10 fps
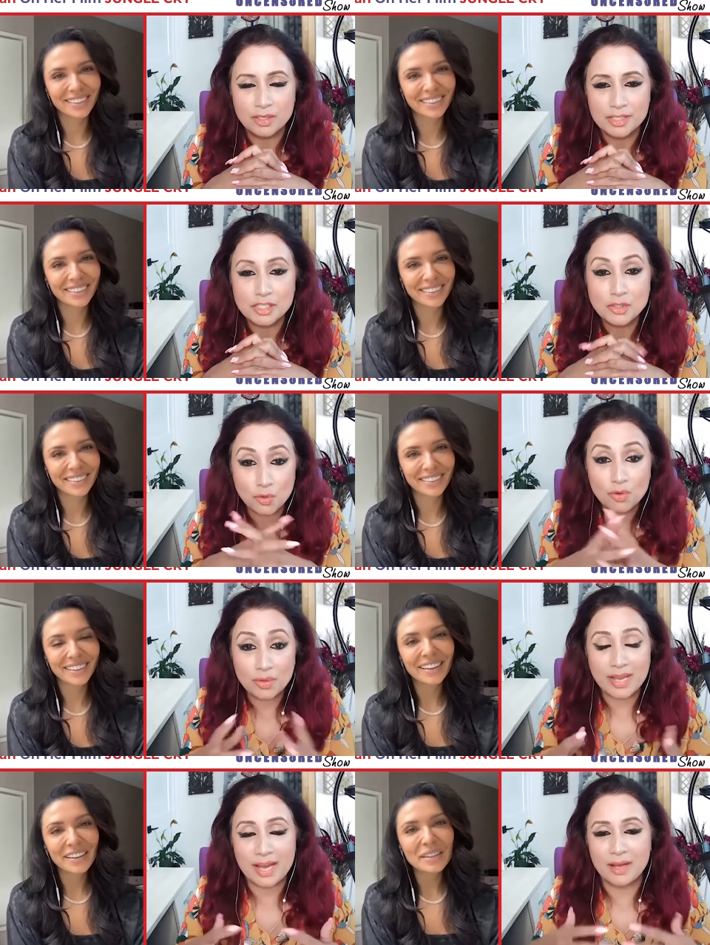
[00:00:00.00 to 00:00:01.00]
Speaker 1: of the
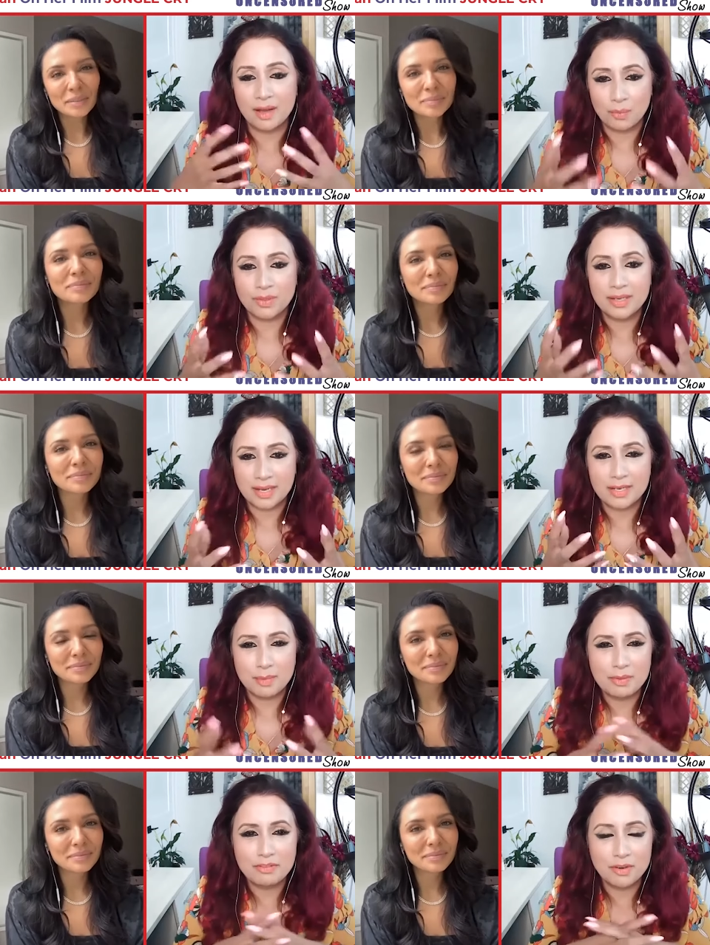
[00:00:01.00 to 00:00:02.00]
story i, I want to kind of
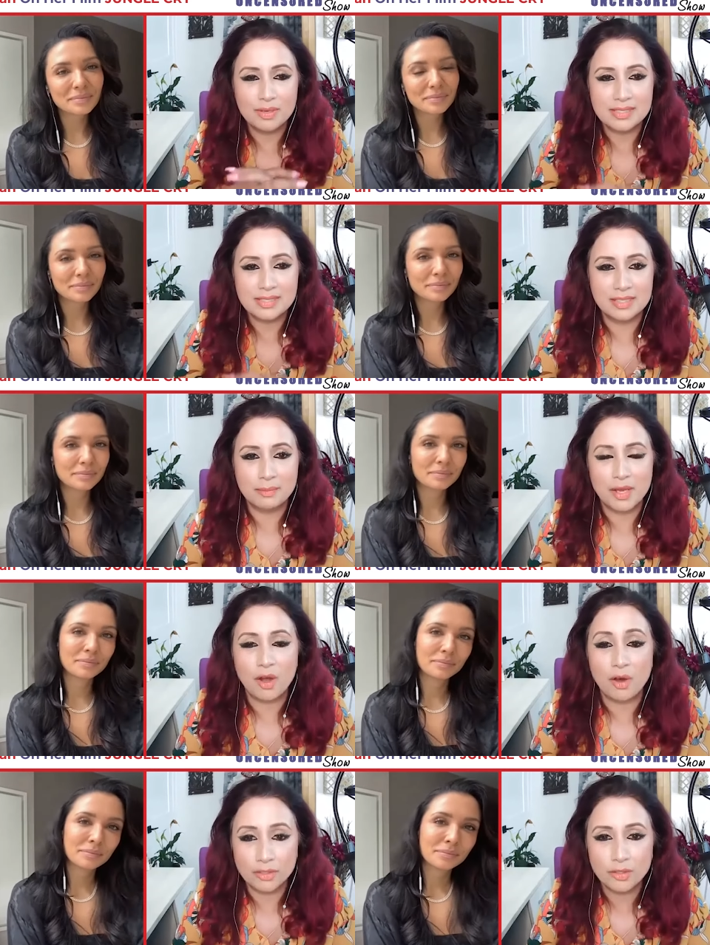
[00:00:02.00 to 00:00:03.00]
maybe focus a little bit
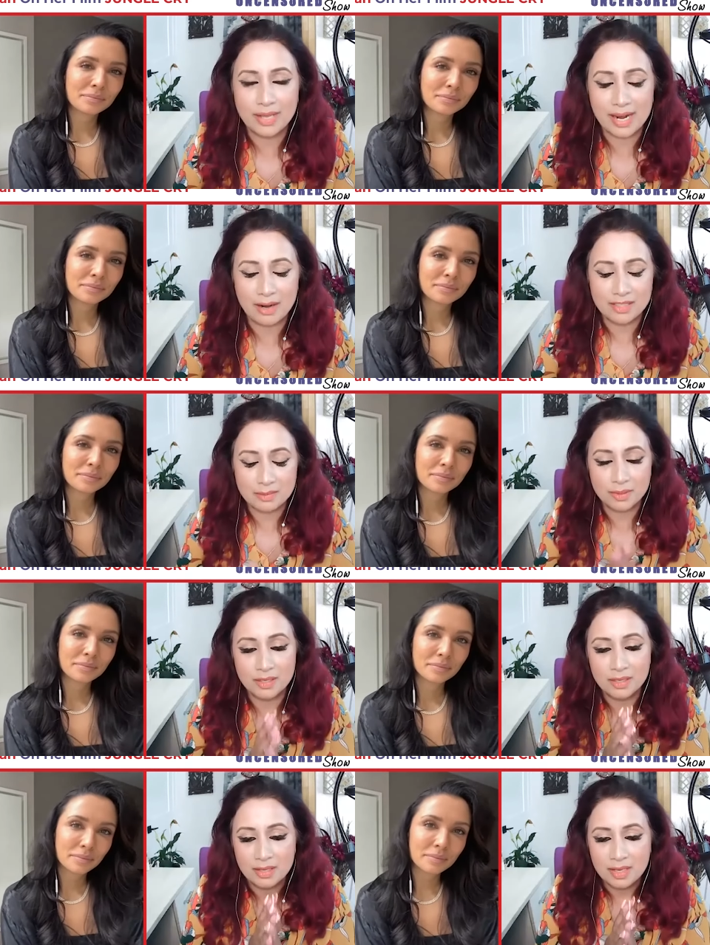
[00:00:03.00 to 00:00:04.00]
on your character but
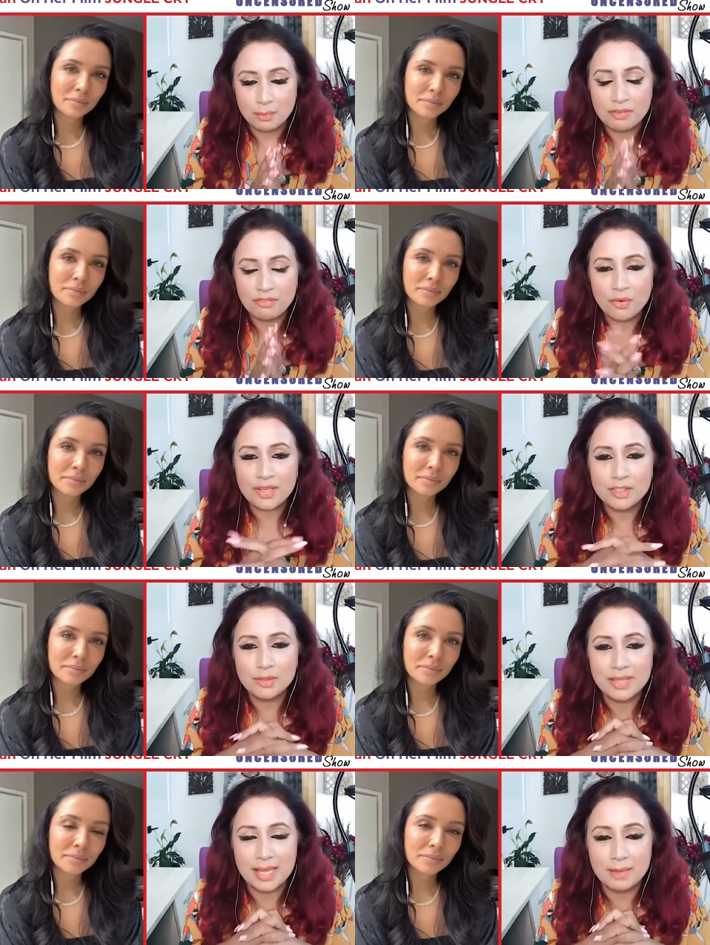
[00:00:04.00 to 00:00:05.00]
before i do
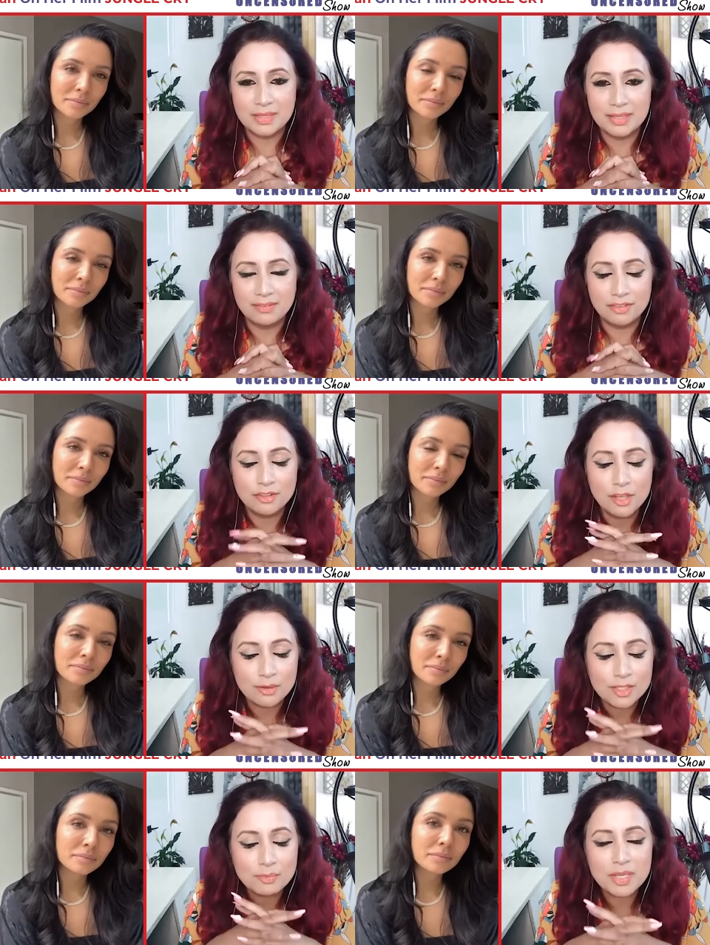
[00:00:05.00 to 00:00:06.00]
that emily for
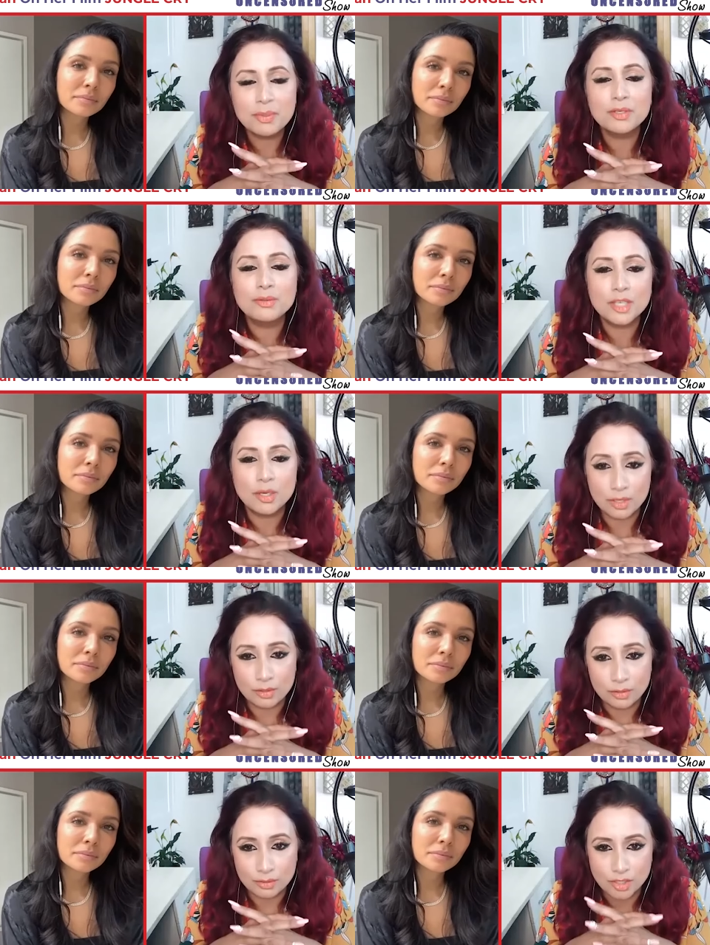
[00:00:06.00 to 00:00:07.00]
those people who don't know
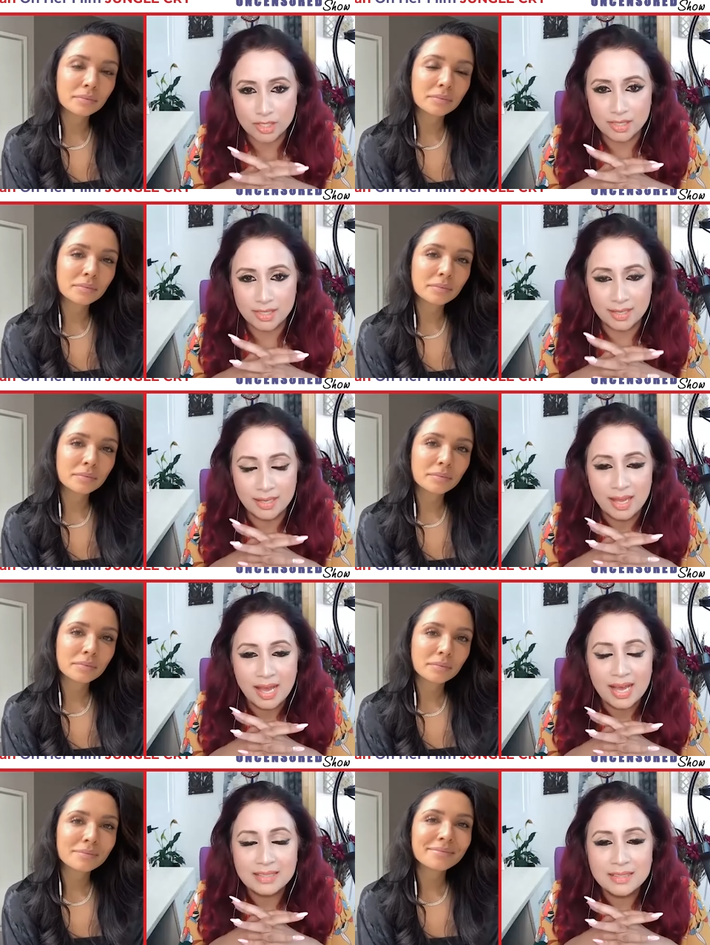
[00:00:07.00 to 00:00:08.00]
your journey
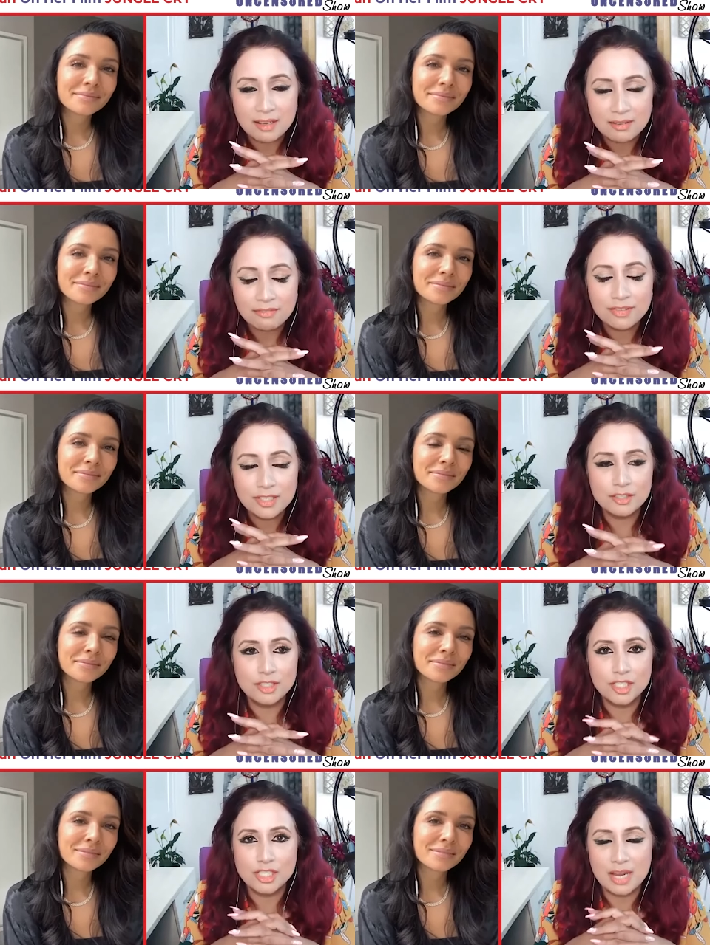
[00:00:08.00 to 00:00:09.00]
i'd love for you
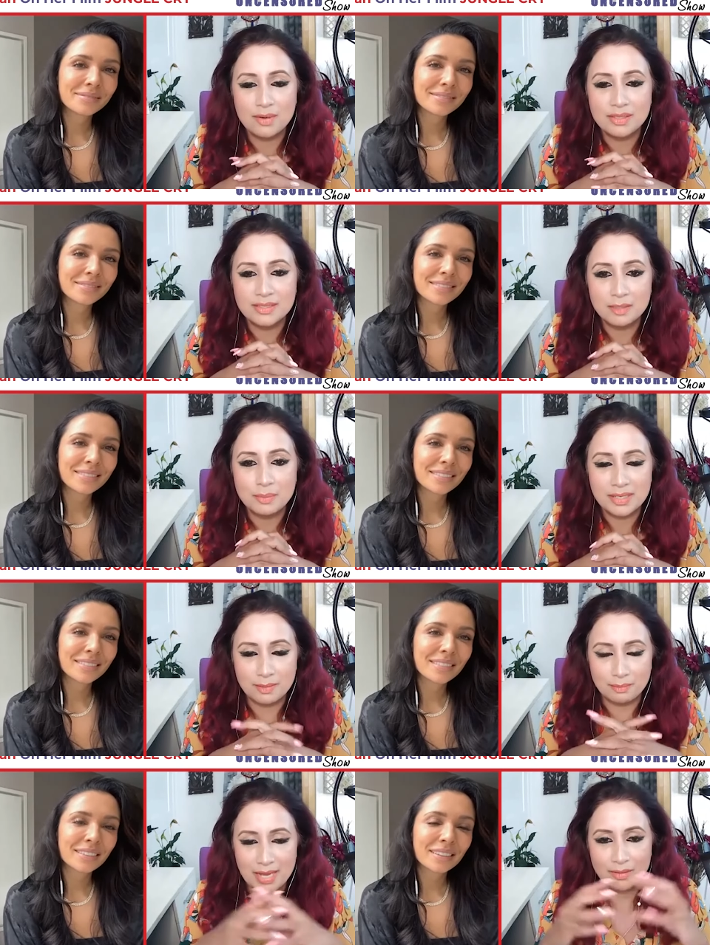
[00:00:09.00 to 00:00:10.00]
to share a little bit
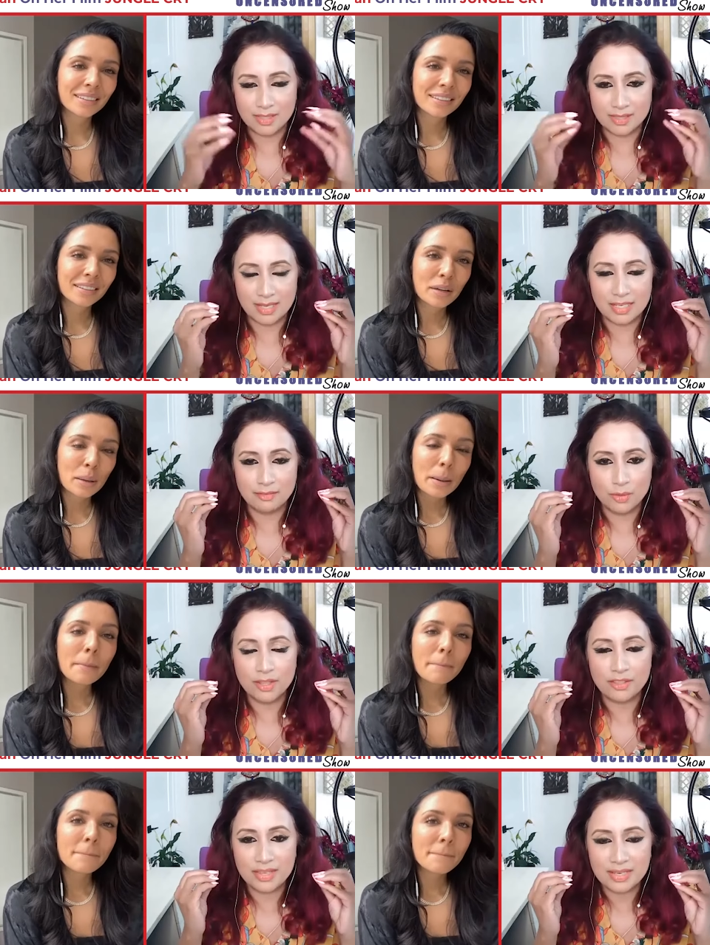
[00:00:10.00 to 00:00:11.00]
about just kind of all the
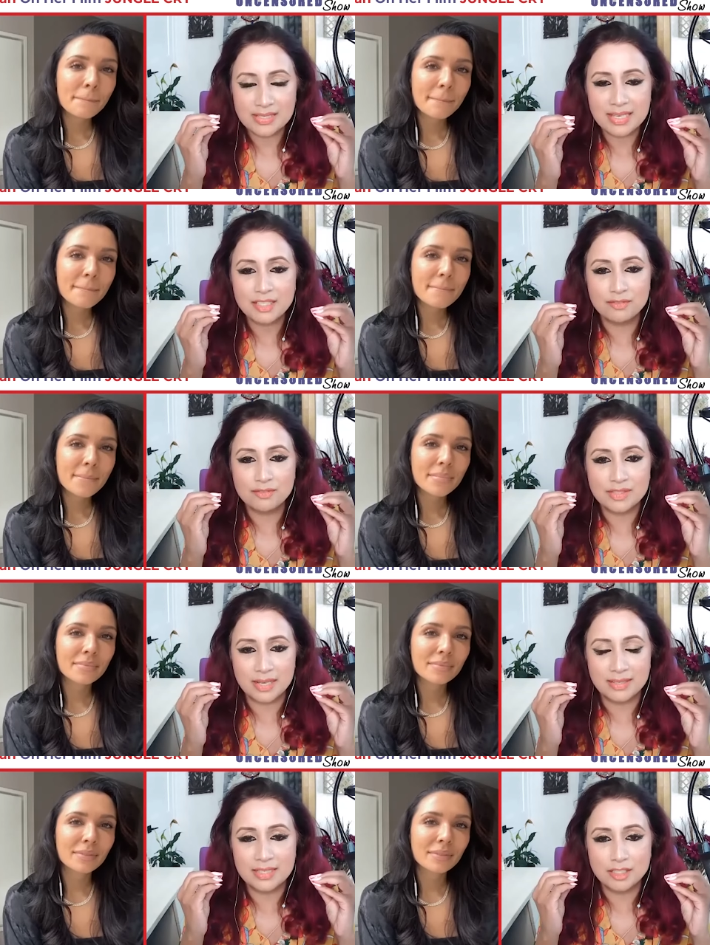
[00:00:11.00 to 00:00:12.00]
things that you've
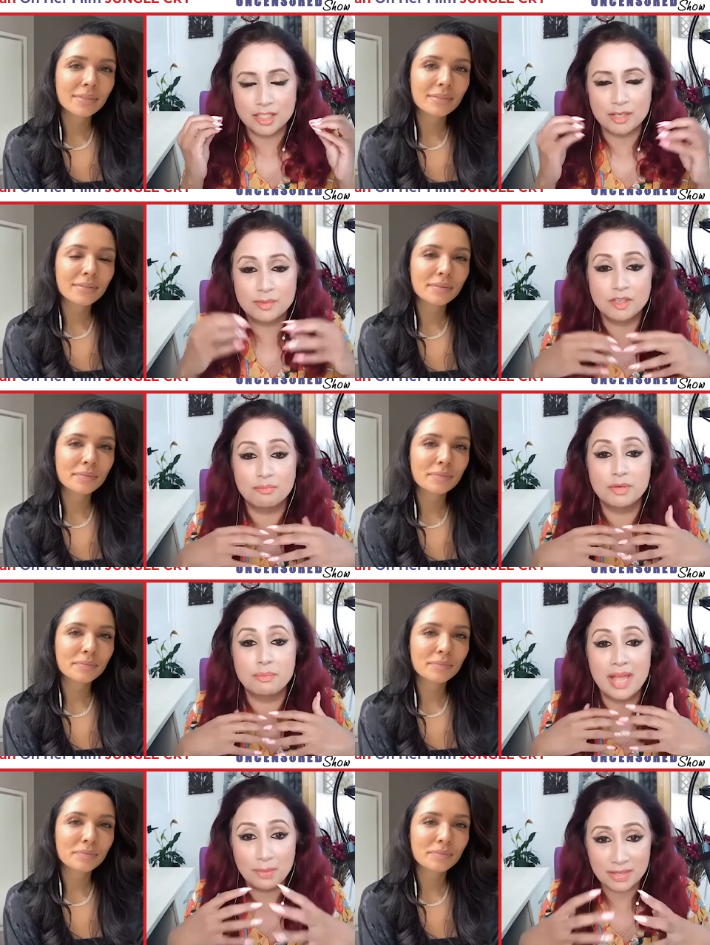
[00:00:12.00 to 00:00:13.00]
done in terms of
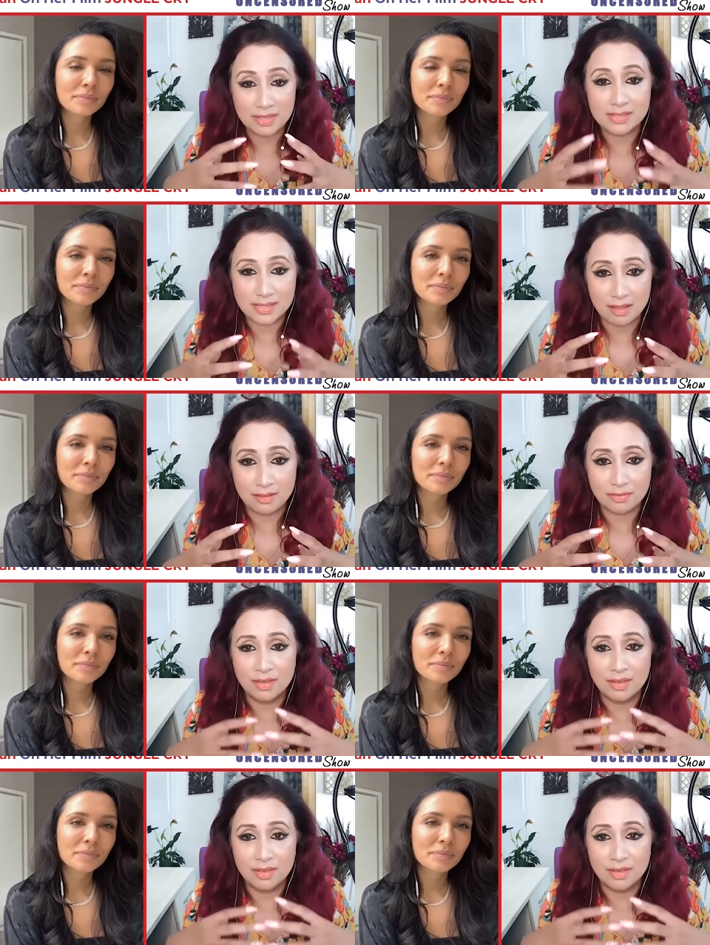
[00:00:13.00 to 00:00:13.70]
preparing yourself